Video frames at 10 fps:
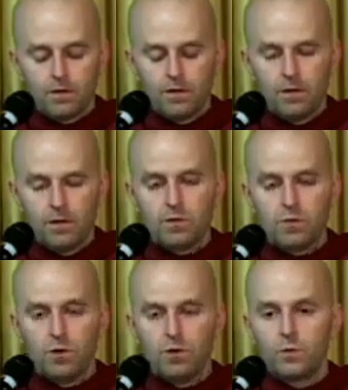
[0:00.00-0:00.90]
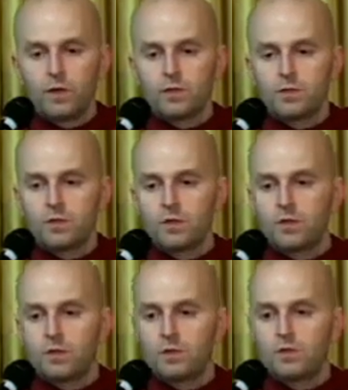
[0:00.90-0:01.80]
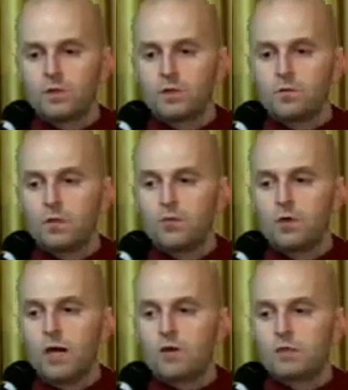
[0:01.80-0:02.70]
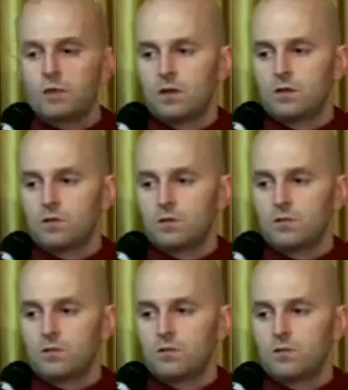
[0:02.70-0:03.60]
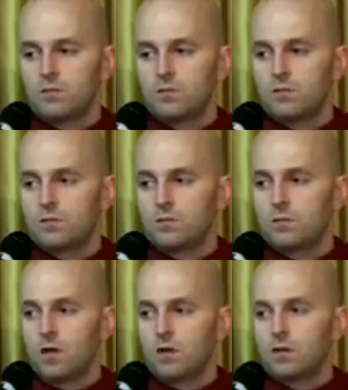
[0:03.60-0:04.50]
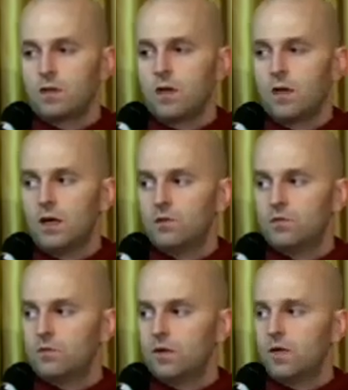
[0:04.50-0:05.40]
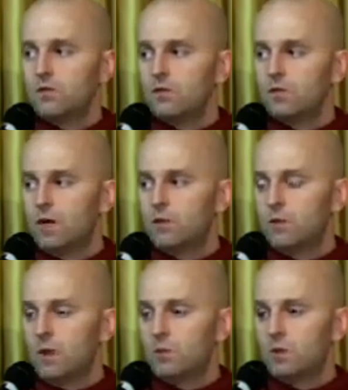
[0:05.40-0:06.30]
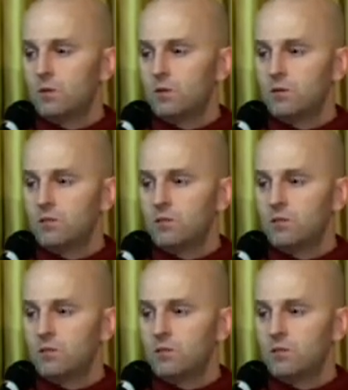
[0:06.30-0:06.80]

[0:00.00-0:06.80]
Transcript: That in this world we can see that people have a sense, right, of our family members.